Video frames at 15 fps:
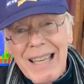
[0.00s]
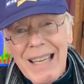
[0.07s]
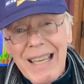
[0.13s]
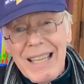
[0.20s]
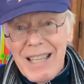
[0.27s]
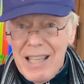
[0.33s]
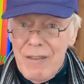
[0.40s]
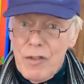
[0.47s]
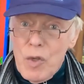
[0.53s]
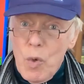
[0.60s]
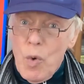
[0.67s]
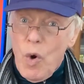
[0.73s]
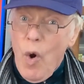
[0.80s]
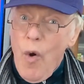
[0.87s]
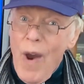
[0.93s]
it gives
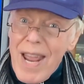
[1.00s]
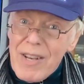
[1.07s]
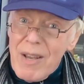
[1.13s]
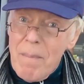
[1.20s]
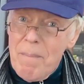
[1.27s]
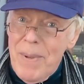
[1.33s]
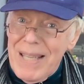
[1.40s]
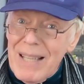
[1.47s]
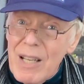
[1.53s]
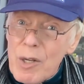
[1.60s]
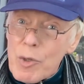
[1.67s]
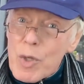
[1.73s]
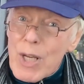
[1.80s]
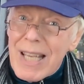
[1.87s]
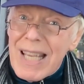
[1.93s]
you
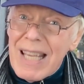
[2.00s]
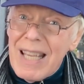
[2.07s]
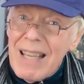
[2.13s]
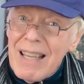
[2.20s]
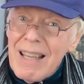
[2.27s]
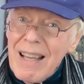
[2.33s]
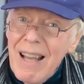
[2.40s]
credibility